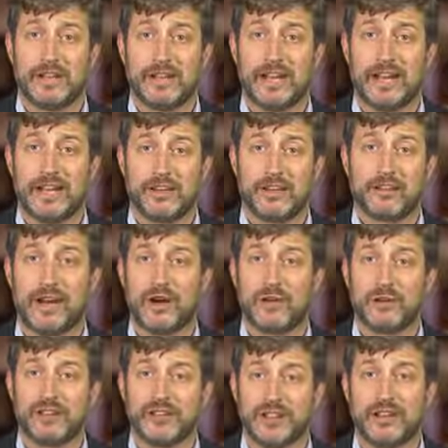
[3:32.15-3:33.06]
a health law
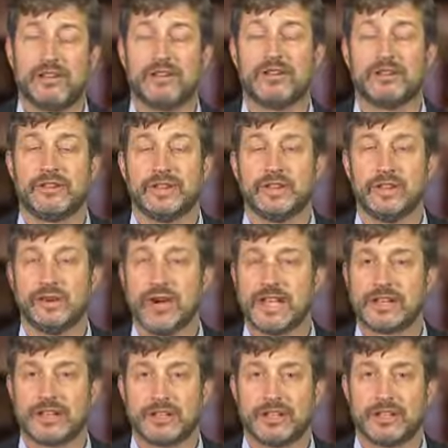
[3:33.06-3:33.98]
within the U.S.